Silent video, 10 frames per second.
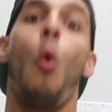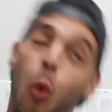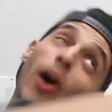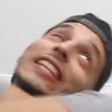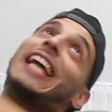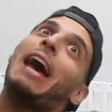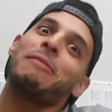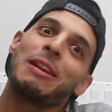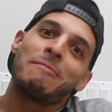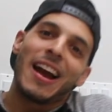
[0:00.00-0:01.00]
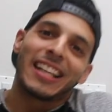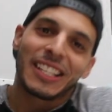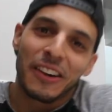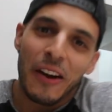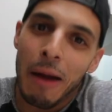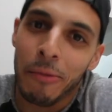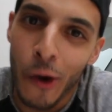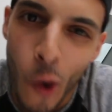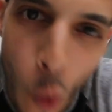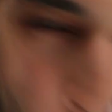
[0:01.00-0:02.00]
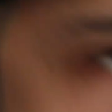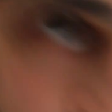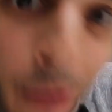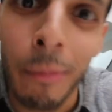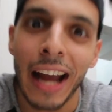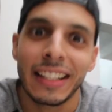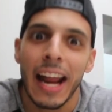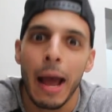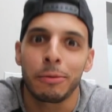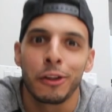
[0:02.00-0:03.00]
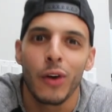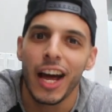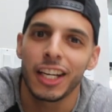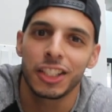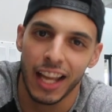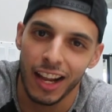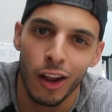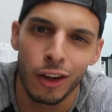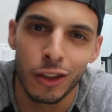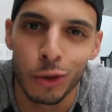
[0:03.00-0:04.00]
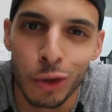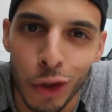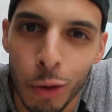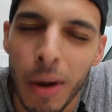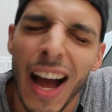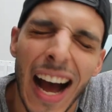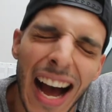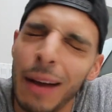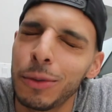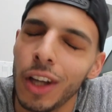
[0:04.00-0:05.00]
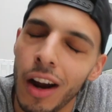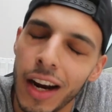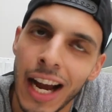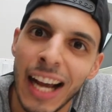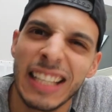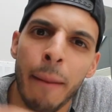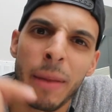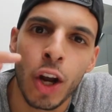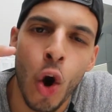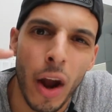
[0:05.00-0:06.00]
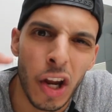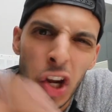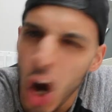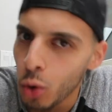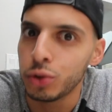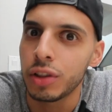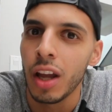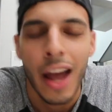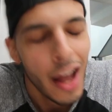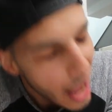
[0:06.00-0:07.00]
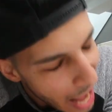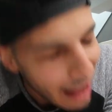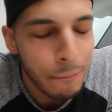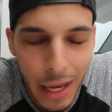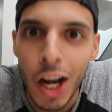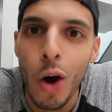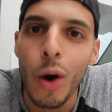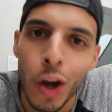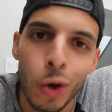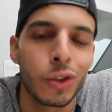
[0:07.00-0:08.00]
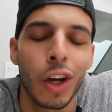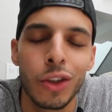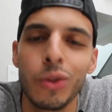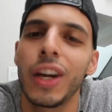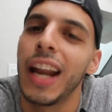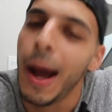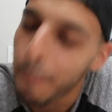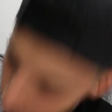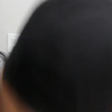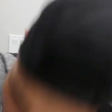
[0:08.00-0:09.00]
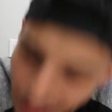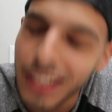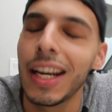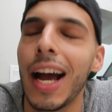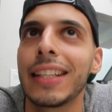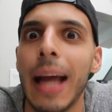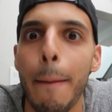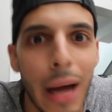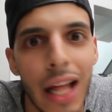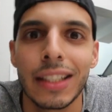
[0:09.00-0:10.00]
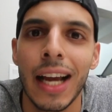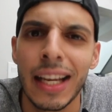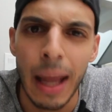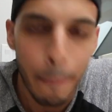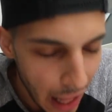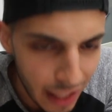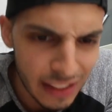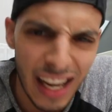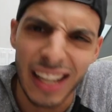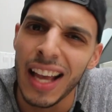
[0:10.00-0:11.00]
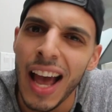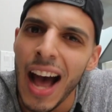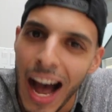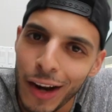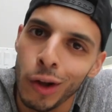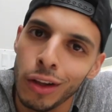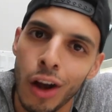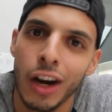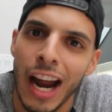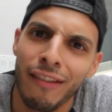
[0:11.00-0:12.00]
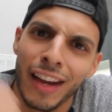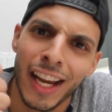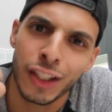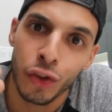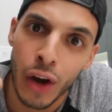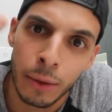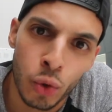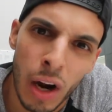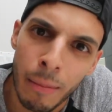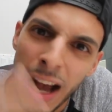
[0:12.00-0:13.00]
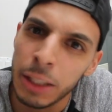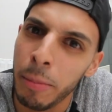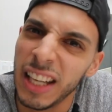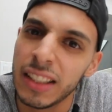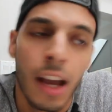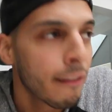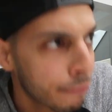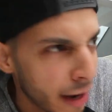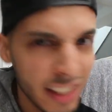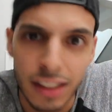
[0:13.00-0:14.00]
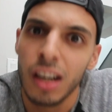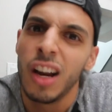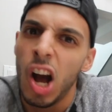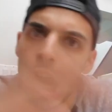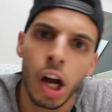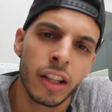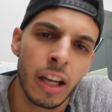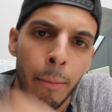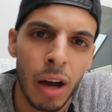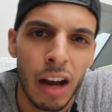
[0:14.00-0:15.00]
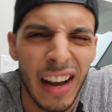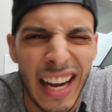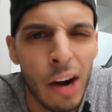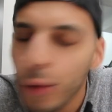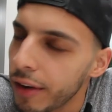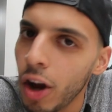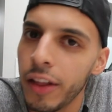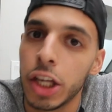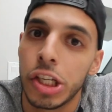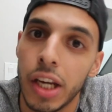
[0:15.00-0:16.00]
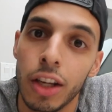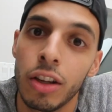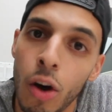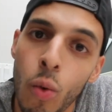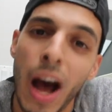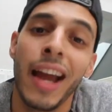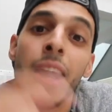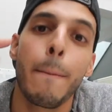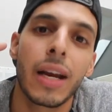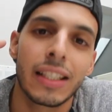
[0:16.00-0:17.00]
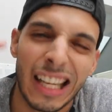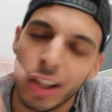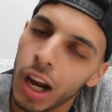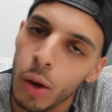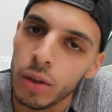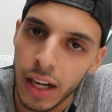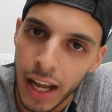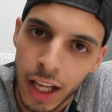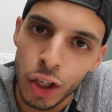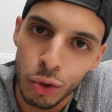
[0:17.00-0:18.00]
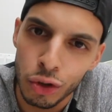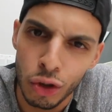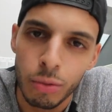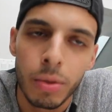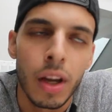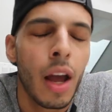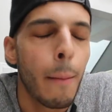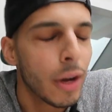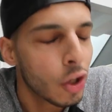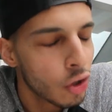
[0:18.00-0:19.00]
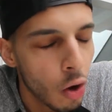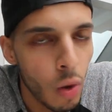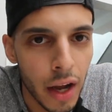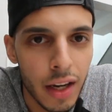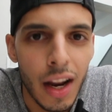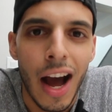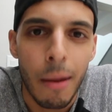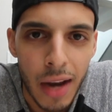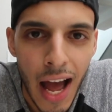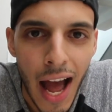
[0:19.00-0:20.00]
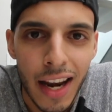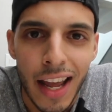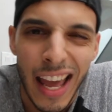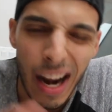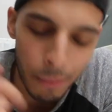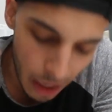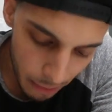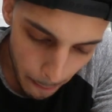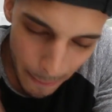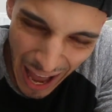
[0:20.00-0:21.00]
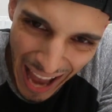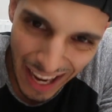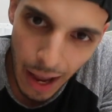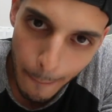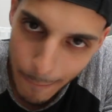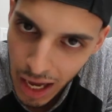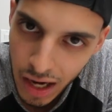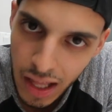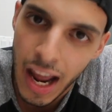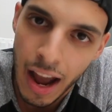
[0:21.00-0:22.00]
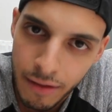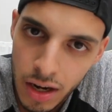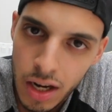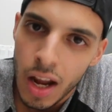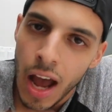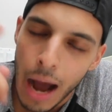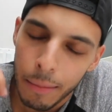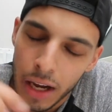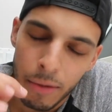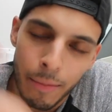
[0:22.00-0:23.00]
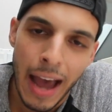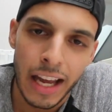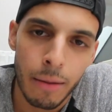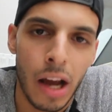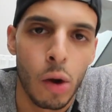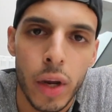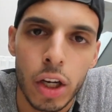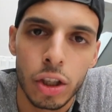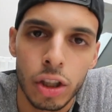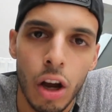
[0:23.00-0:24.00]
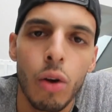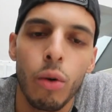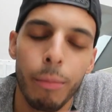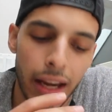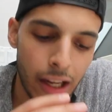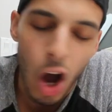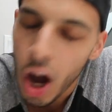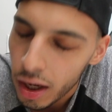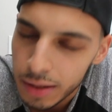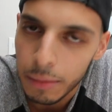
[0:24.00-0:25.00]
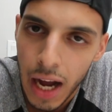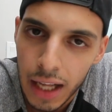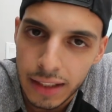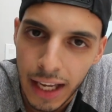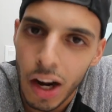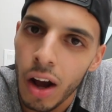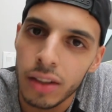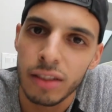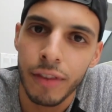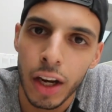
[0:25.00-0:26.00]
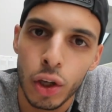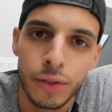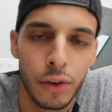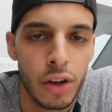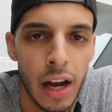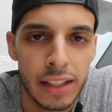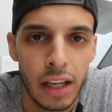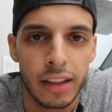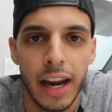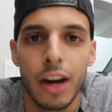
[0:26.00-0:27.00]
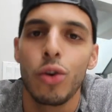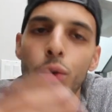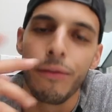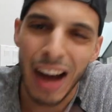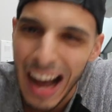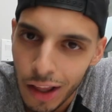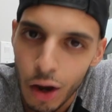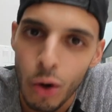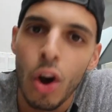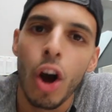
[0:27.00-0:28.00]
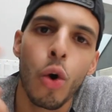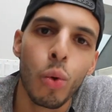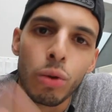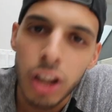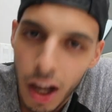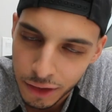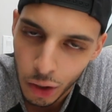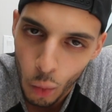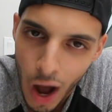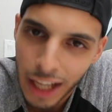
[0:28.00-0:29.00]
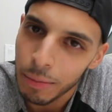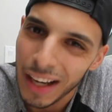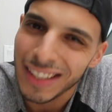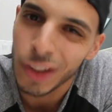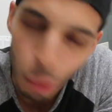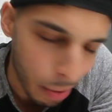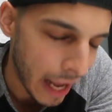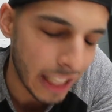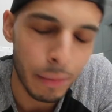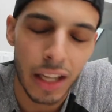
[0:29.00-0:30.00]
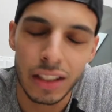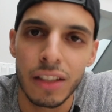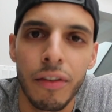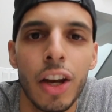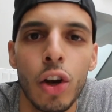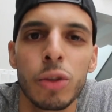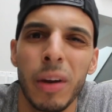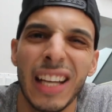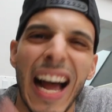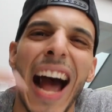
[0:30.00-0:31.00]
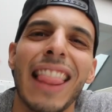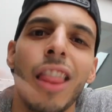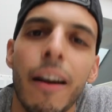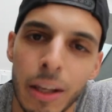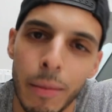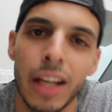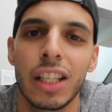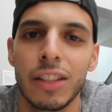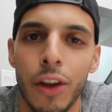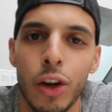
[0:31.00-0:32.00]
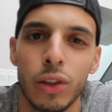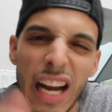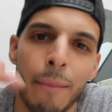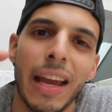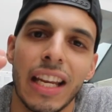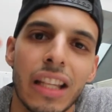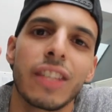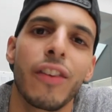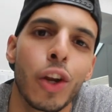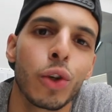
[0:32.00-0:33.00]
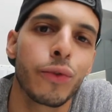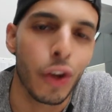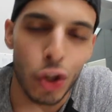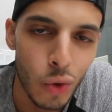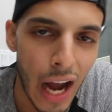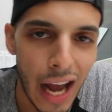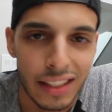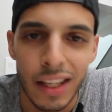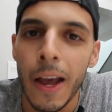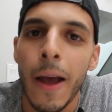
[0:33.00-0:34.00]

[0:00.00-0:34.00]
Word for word: What's happening my Instagram crew? Welcome back to the absolute hottest channel on YouTube. I'm sorry guys, I've been going ghost. I've been going ghost on you and I apologize, I apologize, I apologize. I no longer have Instagram, Twitter, MySpace, Friendster, all the above. I got rid of all that shit. You know why? Because I thought I was gonna end YouTube. But you know what? I'm not. And I'm gonna be back better than ever I'm gonna be back in about a week or so making awesome content, awesome videos for you guys out there who follow, who love to watch my stupid ass make these videos because I love to make these videos and I'm making these videos for you guys.